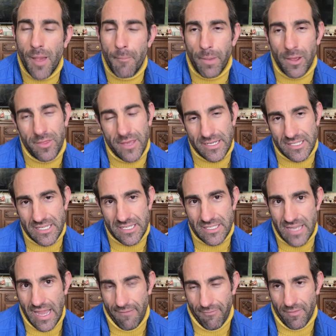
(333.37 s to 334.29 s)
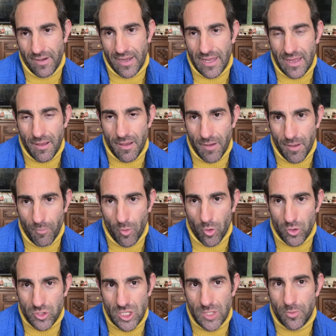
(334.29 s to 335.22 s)
But this is definitely a
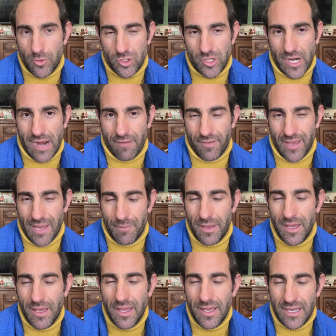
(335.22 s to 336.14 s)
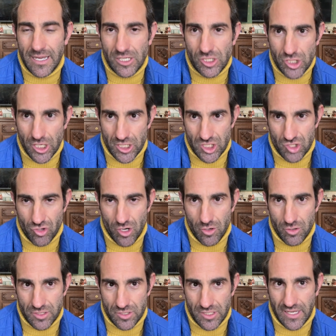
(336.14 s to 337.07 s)
more suitable track for him. He just
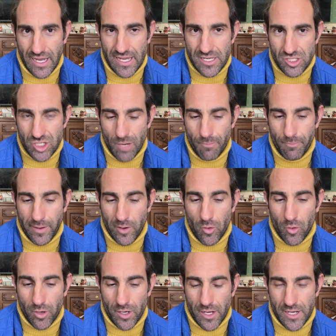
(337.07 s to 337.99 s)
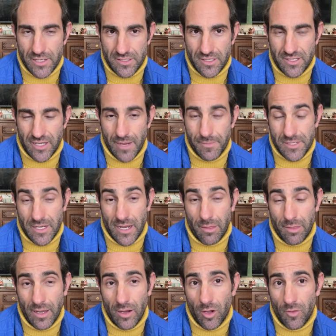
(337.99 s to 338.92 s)
struggles to get his jumping organised at times, and
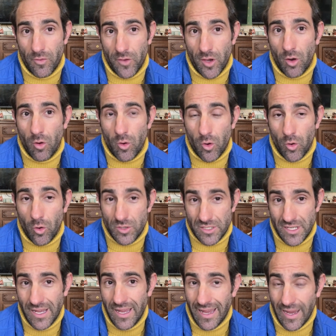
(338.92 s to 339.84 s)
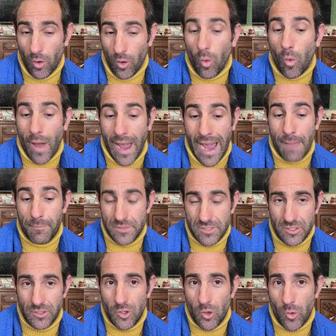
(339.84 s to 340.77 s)
I think on the old course, it all happens
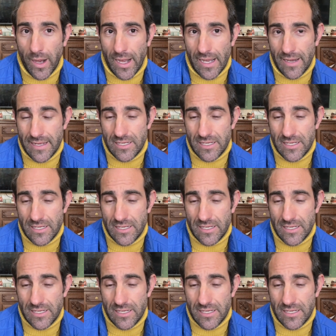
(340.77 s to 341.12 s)
too quickly.